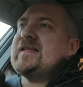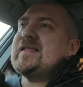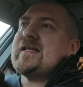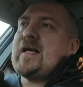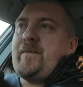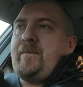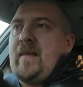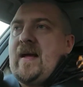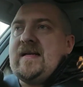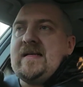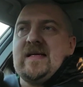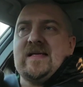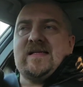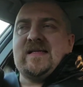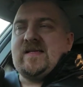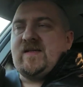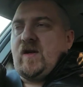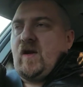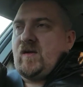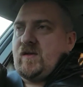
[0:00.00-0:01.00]
Sam Mendes
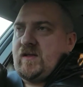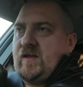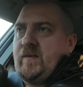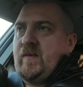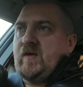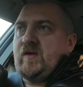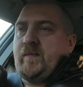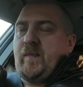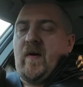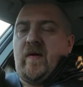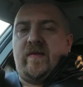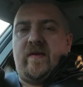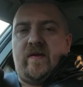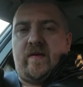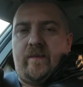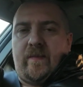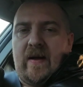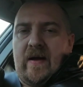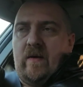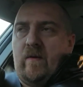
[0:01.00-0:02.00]
is not so much bothered
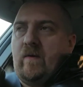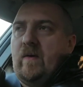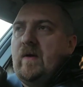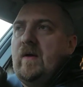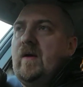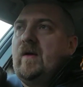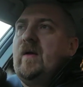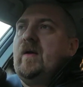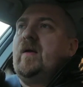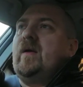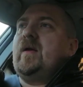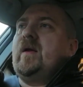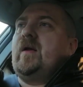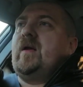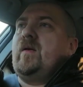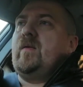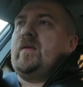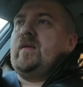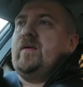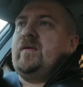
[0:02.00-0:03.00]
about
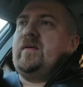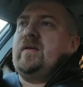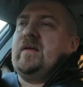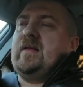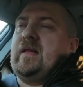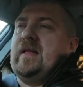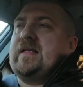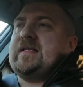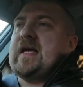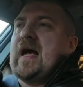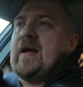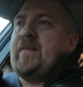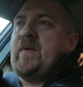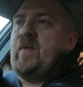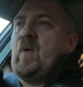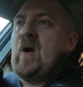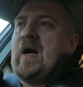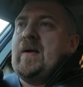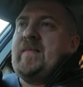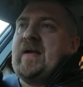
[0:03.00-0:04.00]
the
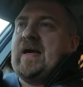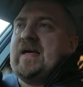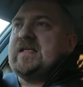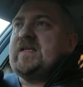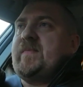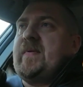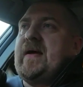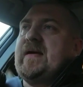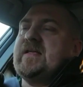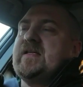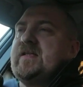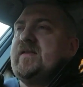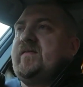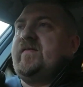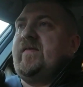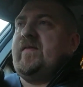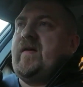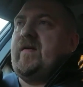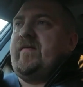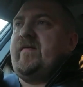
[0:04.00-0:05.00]
timey-wimey aspects of
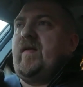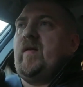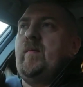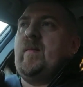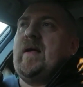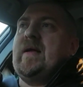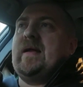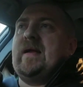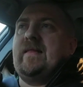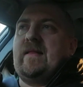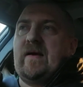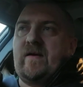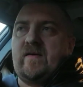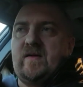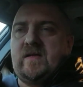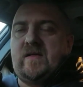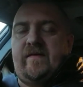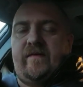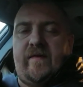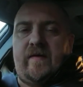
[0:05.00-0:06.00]
filmmaking that
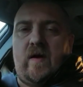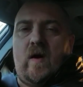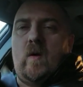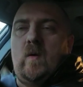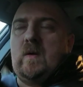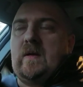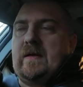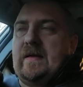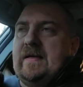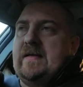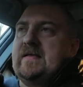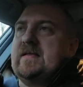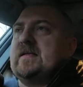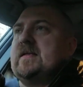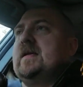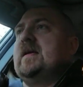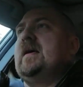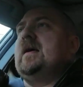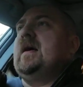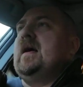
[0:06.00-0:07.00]
Christopher Nolan is.